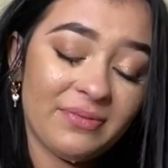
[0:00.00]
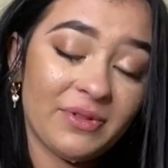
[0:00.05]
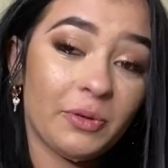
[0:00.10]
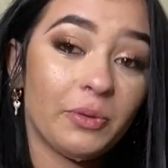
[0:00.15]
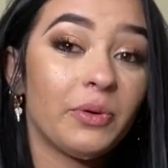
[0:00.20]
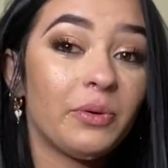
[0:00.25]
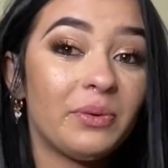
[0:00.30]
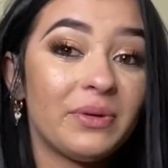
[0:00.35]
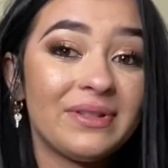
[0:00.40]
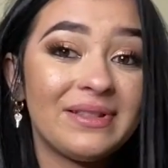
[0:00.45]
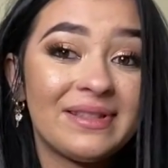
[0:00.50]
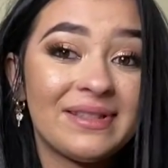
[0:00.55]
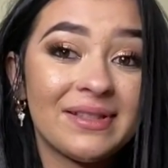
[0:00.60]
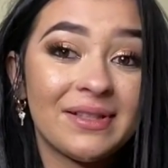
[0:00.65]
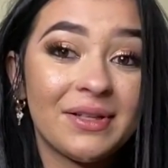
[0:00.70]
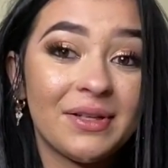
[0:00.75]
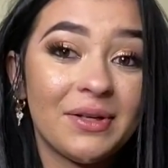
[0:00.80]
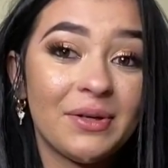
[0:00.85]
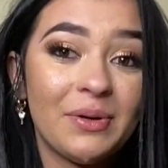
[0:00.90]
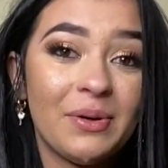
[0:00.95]
We went
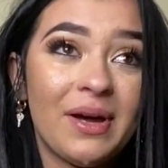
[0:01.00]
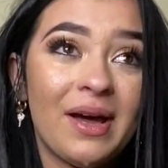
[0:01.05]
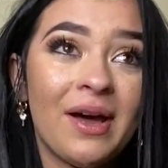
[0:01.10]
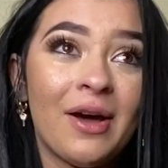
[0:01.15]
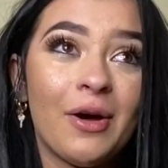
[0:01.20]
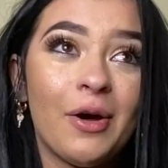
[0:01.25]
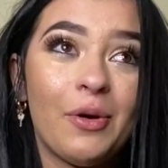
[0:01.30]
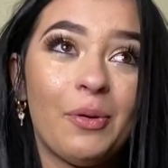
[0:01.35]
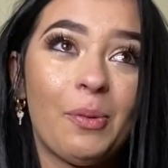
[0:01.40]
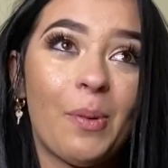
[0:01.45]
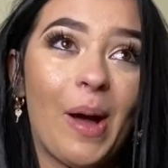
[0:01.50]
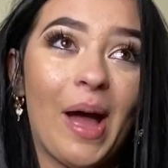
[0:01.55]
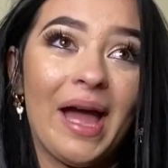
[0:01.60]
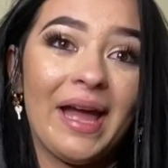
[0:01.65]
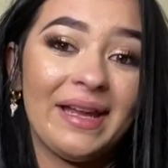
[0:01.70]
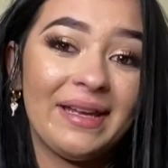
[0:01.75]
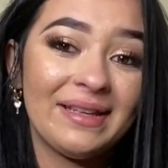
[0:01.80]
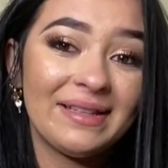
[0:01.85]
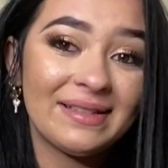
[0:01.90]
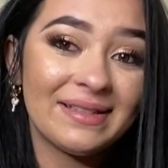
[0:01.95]
to
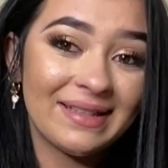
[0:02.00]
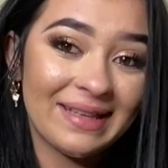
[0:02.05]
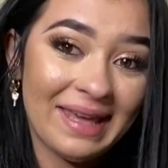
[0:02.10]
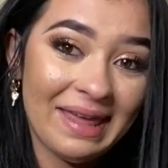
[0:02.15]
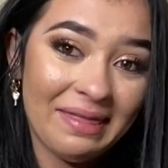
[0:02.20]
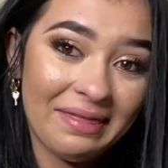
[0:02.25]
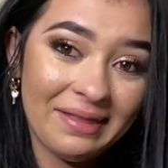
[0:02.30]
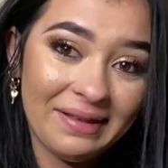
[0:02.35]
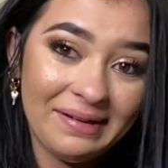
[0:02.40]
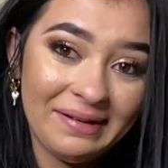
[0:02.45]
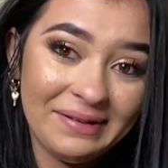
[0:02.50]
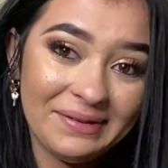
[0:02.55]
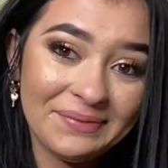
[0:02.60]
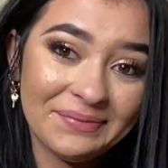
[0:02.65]
Hawaii together.